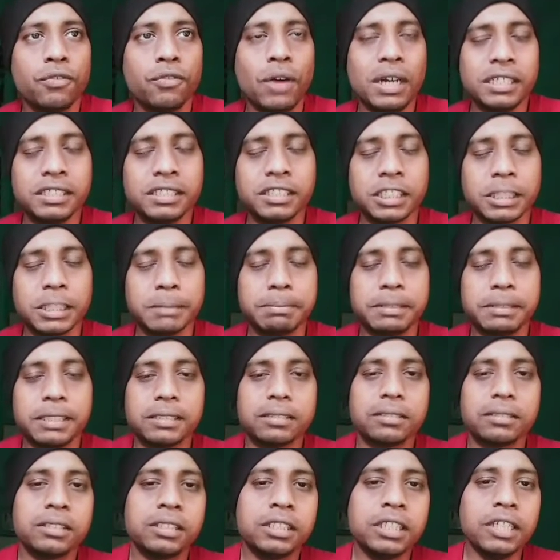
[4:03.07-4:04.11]
What is
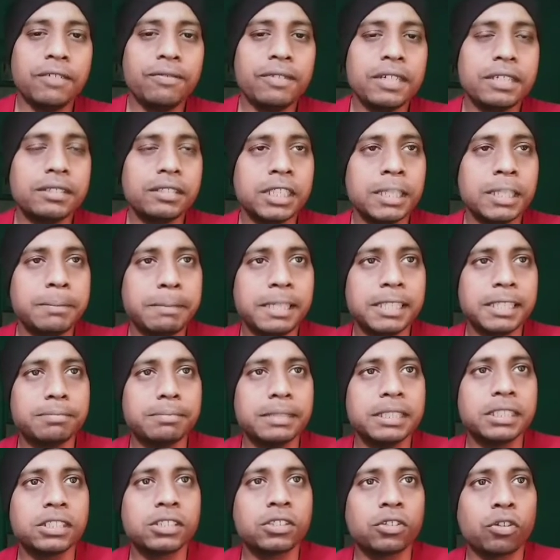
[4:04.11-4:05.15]
GPS?
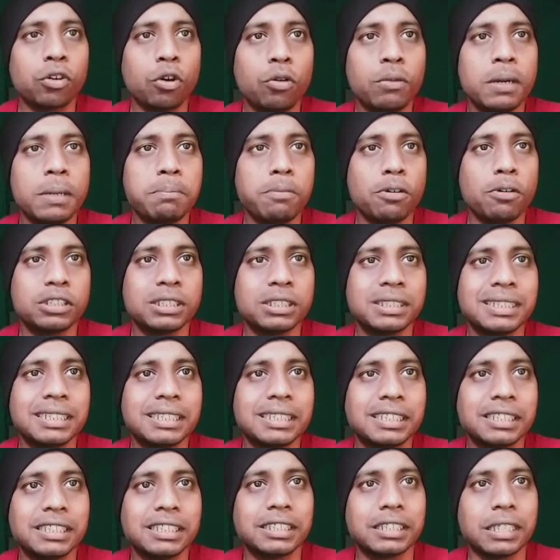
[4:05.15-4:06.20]
GPS means global
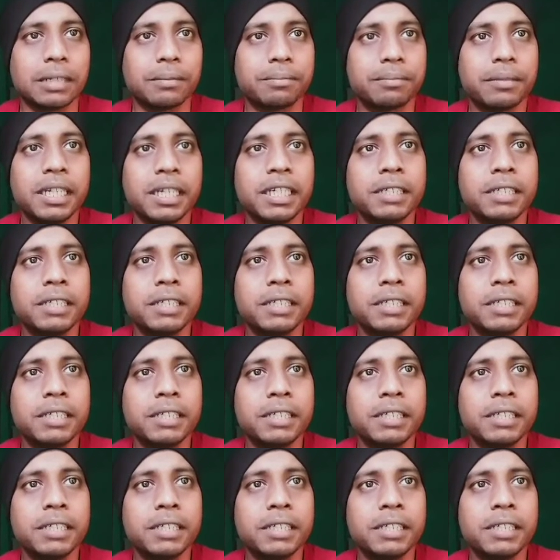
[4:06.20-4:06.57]
positioning system.